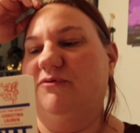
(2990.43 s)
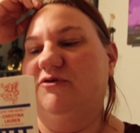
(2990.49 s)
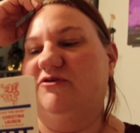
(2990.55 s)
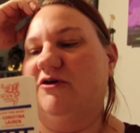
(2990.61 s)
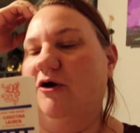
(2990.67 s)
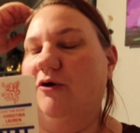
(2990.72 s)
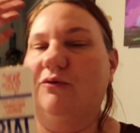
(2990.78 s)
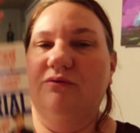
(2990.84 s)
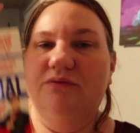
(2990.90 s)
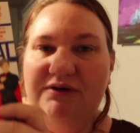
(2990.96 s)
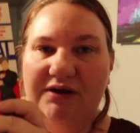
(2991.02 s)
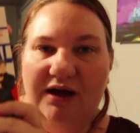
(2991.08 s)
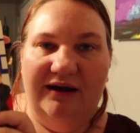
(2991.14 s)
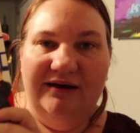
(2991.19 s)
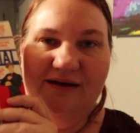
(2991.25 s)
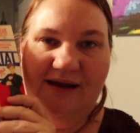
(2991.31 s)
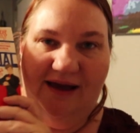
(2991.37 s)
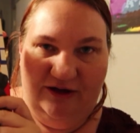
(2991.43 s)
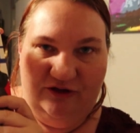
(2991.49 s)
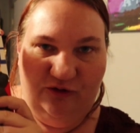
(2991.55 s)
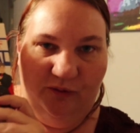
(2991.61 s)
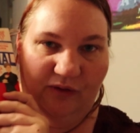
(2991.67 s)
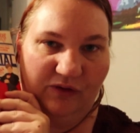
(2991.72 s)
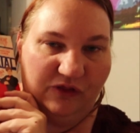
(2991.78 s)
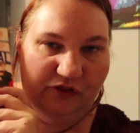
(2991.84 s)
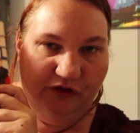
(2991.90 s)
so not an
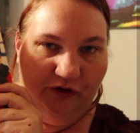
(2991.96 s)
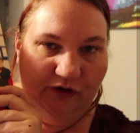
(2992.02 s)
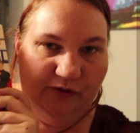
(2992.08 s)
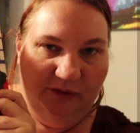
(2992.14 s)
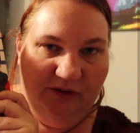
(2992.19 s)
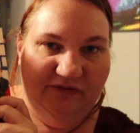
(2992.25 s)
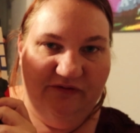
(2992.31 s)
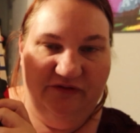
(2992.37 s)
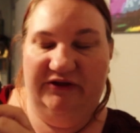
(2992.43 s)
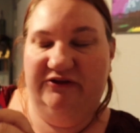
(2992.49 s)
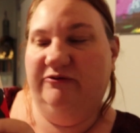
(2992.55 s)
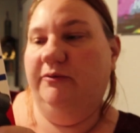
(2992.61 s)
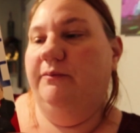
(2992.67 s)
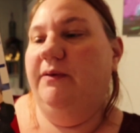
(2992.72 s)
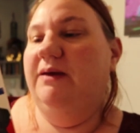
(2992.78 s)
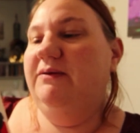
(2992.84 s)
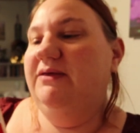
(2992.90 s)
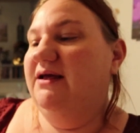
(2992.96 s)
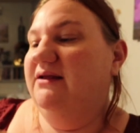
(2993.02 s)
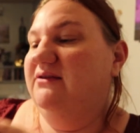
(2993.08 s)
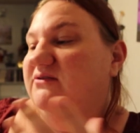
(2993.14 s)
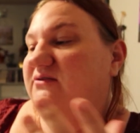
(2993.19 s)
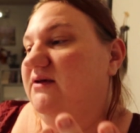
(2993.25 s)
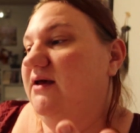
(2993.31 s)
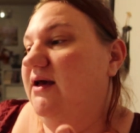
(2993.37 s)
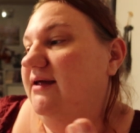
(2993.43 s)
actual third book for this, but maybe
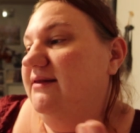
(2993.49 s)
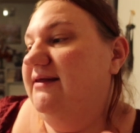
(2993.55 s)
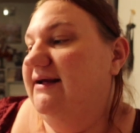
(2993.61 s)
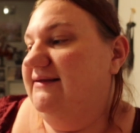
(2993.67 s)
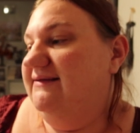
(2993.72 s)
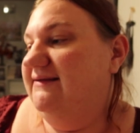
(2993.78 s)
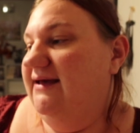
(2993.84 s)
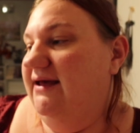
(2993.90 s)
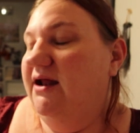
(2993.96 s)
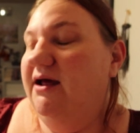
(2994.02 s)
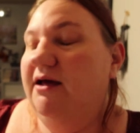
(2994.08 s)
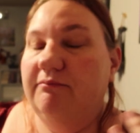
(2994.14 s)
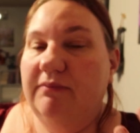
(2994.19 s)
that's, that's it.